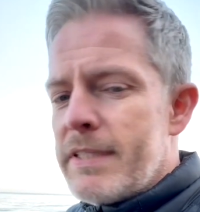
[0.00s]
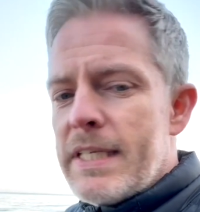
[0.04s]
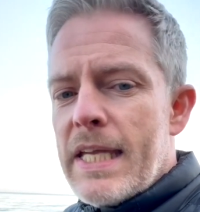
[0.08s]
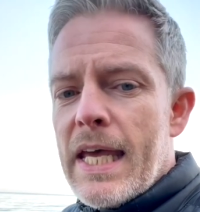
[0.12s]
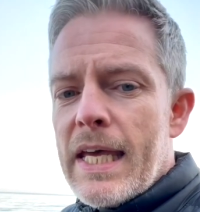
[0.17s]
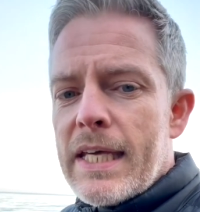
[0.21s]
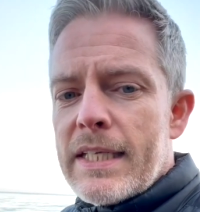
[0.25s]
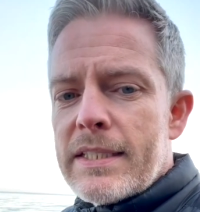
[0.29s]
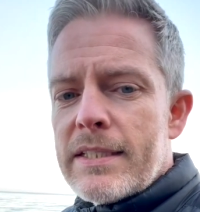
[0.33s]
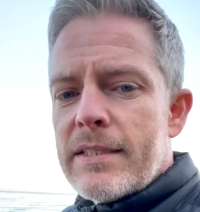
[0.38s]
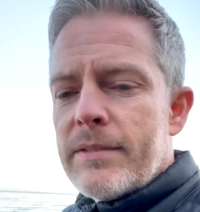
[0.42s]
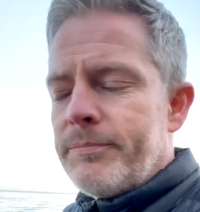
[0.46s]

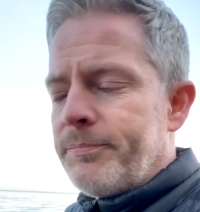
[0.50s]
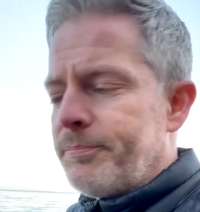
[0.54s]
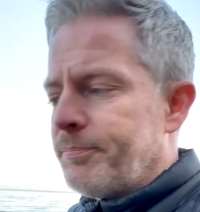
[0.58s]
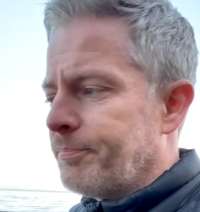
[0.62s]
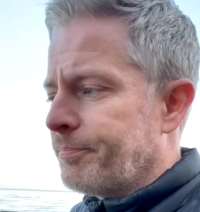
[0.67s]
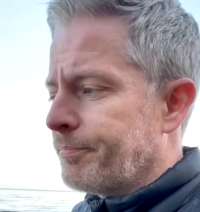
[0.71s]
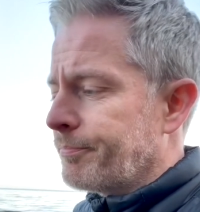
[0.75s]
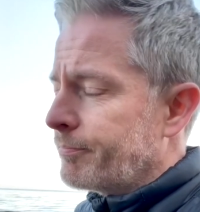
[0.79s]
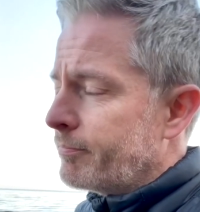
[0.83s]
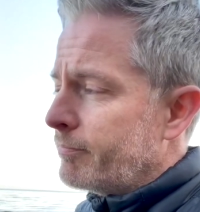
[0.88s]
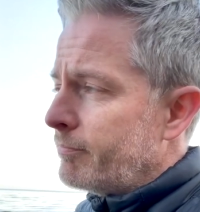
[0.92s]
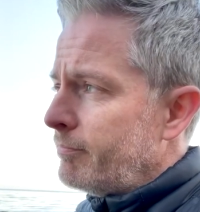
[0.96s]
debt
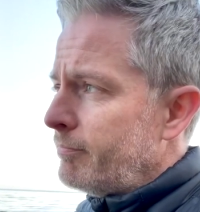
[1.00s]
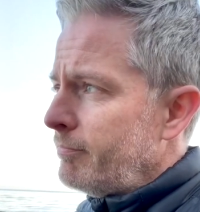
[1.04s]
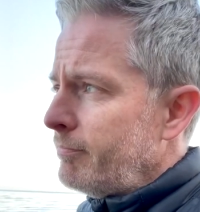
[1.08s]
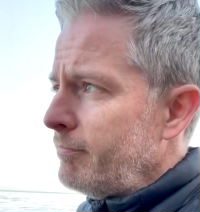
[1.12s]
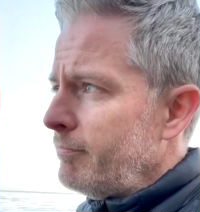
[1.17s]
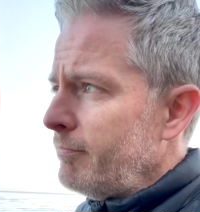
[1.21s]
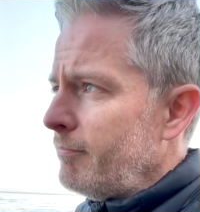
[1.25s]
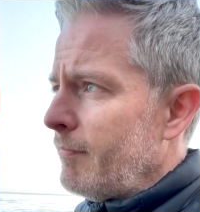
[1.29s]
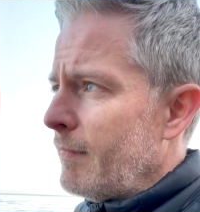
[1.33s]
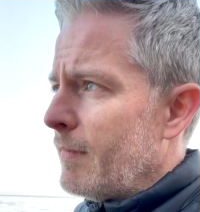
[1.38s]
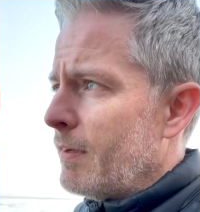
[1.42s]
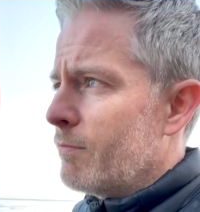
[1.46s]

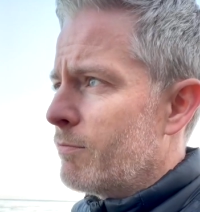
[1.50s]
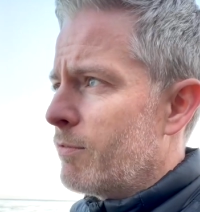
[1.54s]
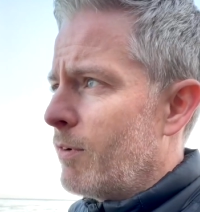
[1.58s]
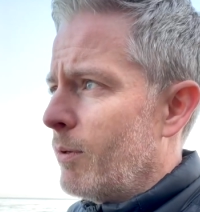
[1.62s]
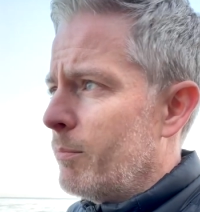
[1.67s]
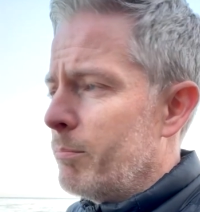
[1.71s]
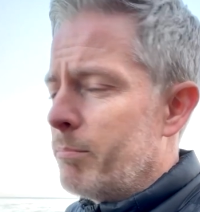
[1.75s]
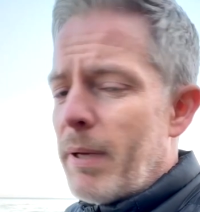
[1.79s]
from